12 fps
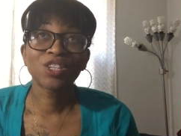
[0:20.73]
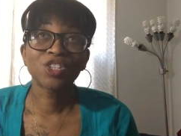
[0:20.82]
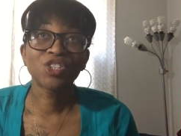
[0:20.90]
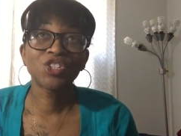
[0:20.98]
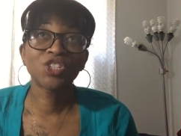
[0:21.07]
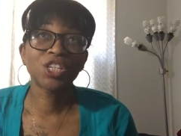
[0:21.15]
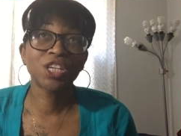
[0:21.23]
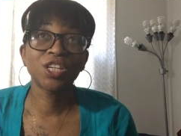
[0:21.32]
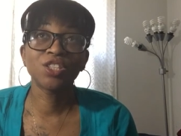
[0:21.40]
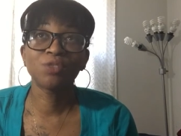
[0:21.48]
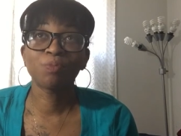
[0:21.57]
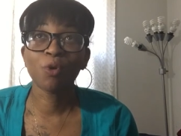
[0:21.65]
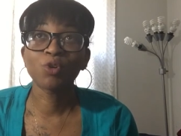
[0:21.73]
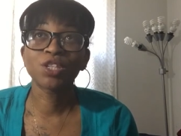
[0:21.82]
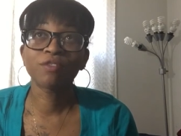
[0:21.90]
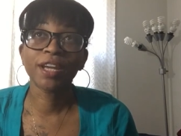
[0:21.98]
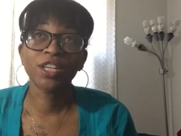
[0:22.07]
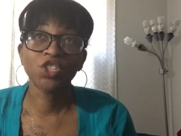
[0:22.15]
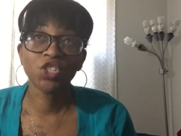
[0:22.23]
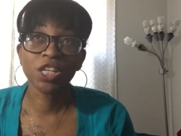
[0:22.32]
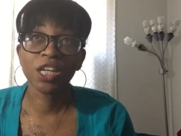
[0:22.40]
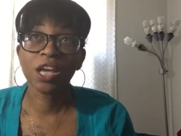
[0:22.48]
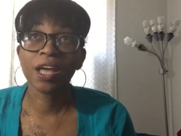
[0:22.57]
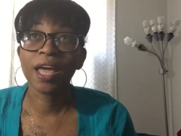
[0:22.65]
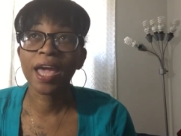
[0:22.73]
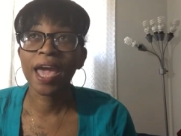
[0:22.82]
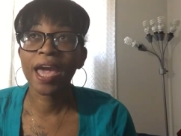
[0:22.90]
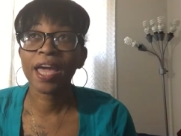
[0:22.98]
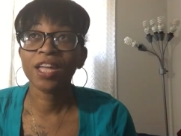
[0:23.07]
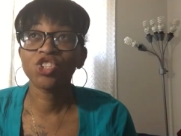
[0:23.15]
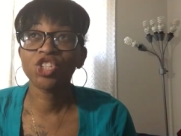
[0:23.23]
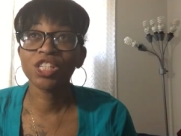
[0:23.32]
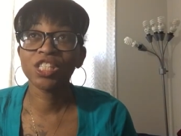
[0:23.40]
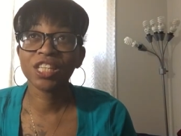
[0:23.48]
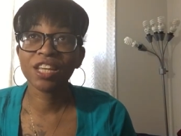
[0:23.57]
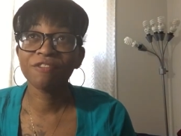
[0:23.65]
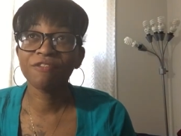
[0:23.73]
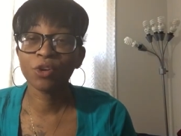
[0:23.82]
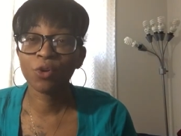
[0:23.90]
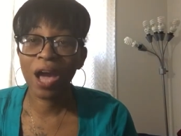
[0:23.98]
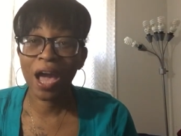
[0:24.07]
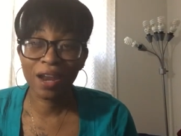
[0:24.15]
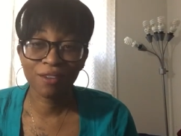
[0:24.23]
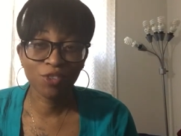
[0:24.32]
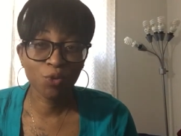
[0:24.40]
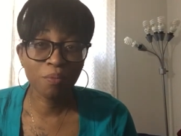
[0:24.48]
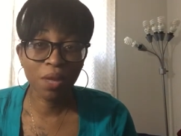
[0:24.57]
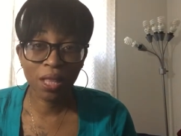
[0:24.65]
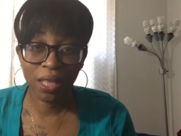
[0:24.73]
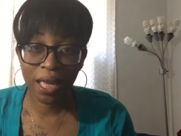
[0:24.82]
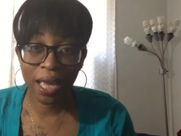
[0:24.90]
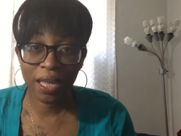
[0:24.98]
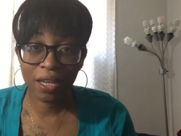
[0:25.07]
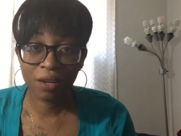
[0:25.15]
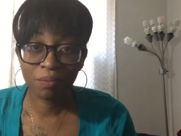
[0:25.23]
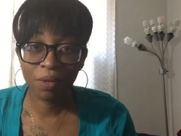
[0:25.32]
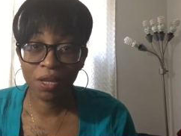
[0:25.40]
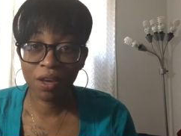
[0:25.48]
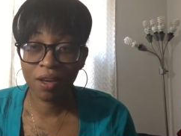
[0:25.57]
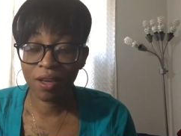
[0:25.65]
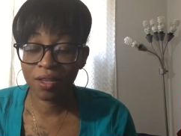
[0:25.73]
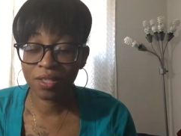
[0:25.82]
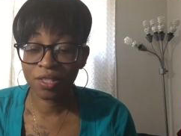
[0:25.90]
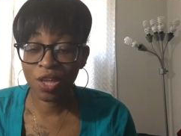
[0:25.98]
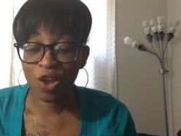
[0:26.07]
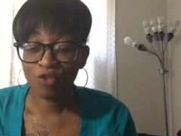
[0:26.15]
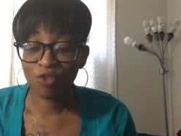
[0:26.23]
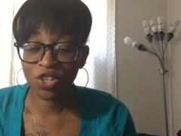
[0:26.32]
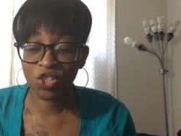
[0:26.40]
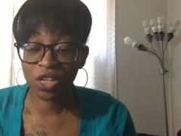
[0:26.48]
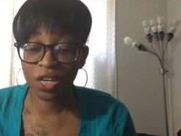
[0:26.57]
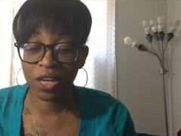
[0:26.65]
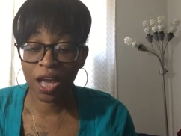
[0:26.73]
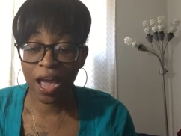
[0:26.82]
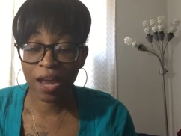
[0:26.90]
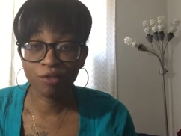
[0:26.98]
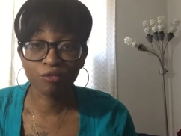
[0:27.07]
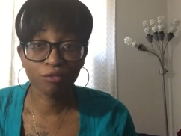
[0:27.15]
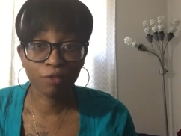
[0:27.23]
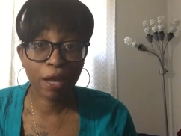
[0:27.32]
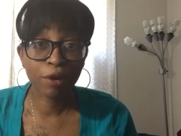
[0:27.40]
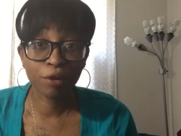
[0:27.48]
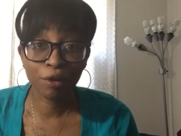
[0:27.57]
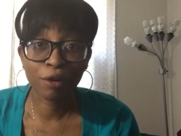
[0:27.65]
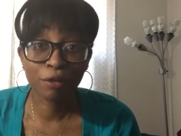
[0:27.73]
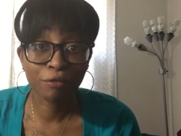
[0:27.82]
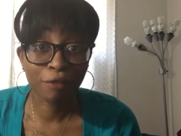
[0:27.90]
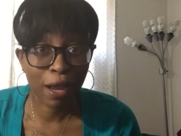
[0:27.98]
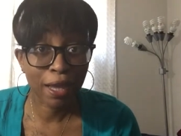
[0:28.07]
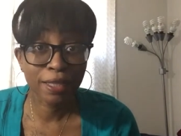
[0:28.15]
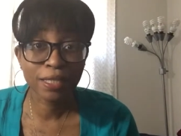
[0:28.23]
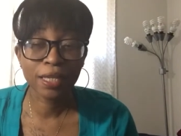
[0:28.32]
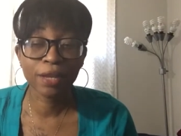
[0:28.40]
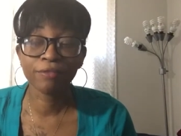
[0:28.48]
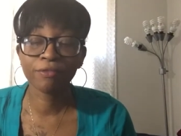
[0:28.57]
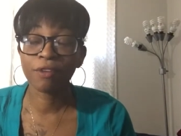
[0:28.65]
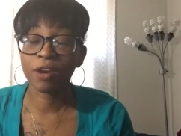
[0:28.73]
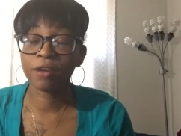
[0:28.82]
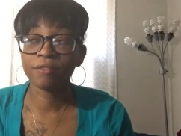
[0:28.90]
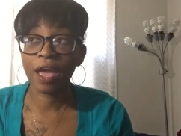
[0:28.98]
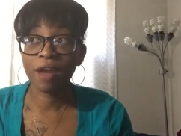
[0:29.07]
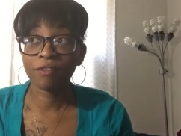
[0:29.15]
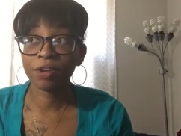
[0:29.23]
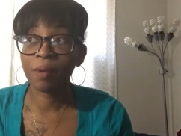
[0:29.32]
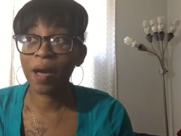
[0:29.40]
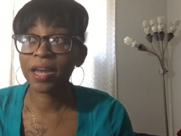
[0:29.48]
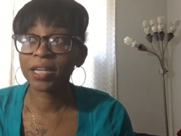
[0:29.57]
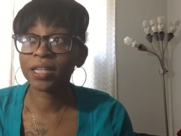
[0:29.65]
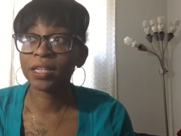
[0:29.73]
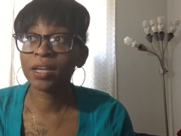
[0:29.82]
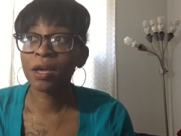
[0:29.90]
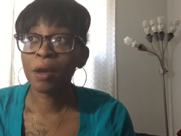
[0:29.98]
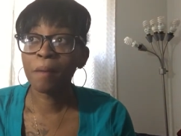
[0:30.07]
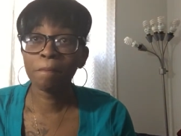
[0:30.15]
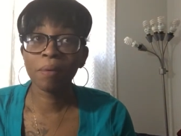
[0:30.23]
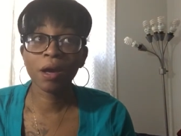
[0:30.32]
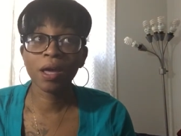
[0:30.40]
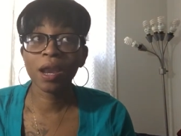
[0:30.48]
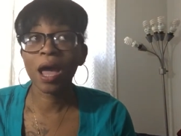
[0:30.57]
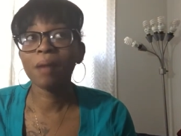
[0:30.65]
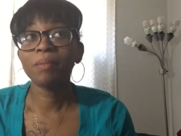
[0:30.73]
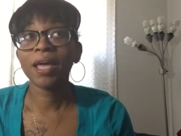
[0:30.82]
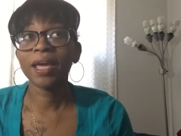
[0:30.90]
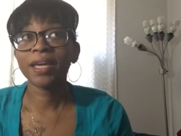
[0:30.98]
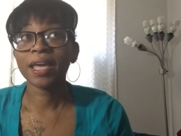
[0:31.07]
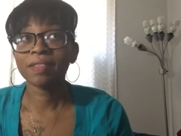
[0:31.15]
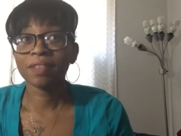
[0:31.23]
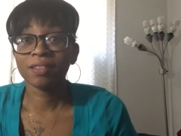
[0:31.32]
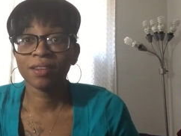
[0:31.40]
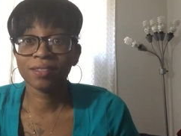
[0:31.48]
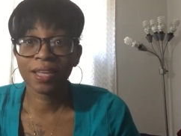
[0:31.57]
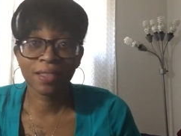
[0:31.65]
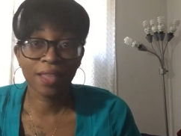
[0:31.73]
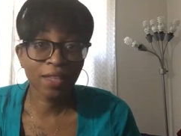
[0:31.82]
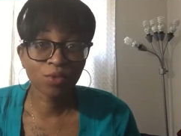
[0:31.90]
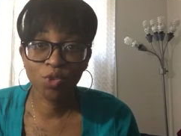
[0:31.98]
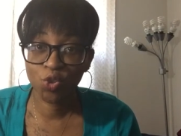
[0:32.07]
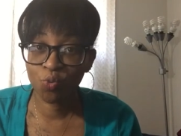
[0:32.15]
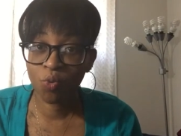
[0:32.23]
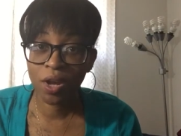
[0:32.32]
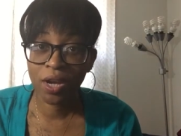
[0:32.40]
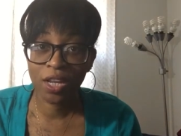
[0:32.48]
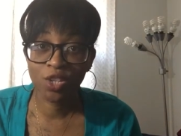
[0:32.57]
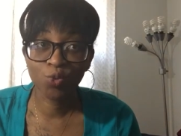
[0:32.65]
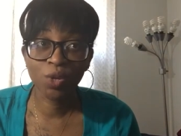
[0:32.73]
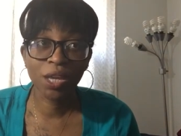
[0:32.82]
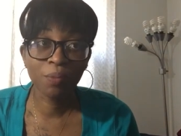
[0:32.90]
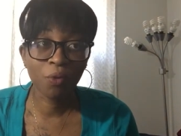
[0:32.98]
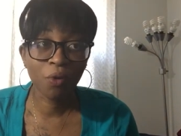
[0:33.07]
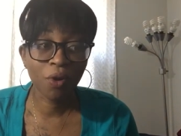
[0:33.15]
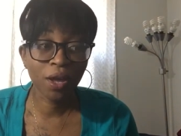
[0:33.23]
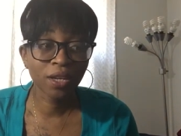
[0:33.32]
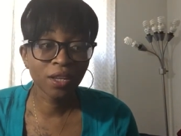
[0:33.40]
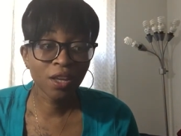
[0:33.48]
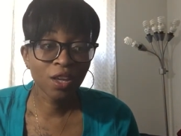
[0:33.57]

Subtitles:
she spoke to Rashida and she did feel kind of humiliated because Rashida kind of read her rights in front of everybody. But I'm like, at the end of the day, that's what you wanted. You keep on